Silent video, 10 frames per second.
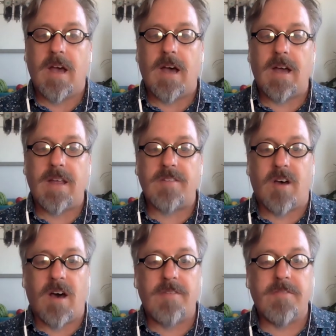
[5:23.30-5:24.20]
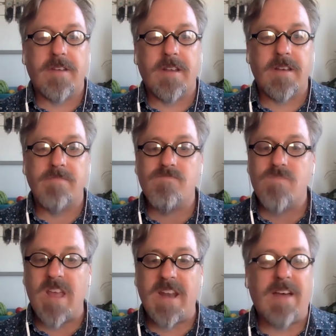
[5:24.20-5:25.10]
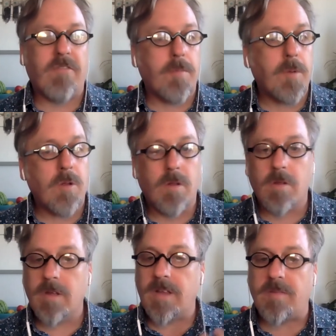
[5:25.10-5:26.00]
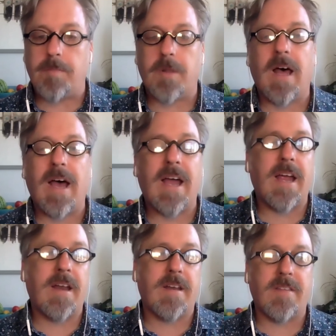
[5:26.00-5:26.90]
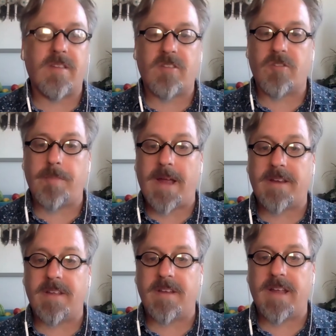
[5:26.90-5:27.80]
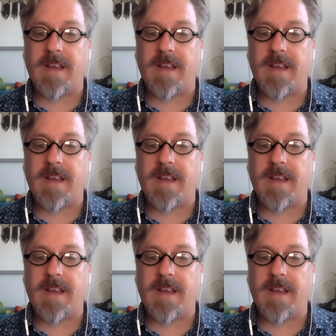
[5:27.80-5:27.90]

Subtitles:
is often ineffable, it's implied, it's expected.